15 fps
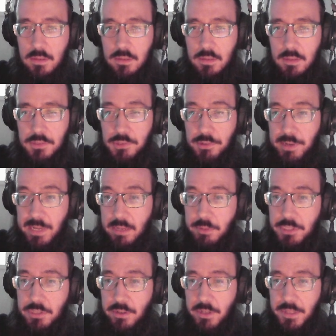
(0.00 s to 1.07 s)
So now
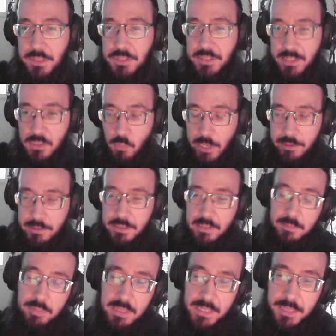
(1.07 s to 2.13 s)
we turn in the Styx water to
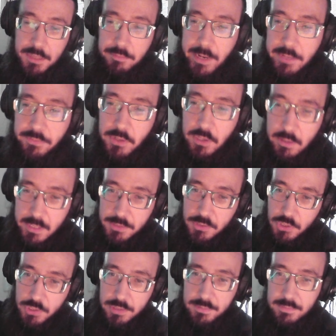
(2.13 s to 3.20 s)
complete the Rite of
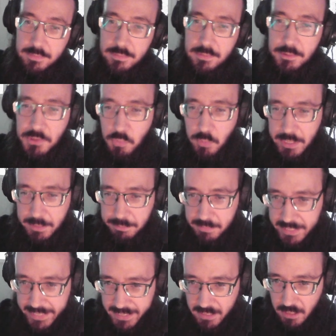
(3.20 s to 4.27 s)
Courage. There's one
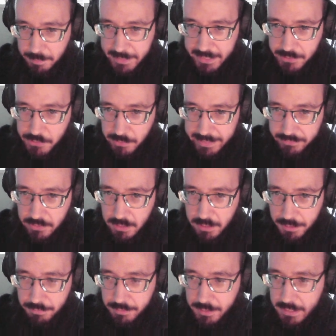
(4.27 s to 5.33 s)
dialog box you'll have to
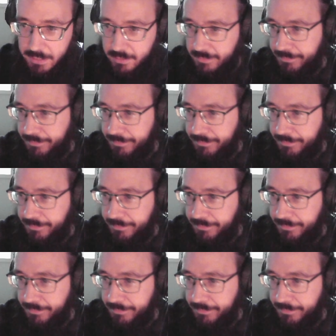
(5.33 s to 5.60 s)
click through here.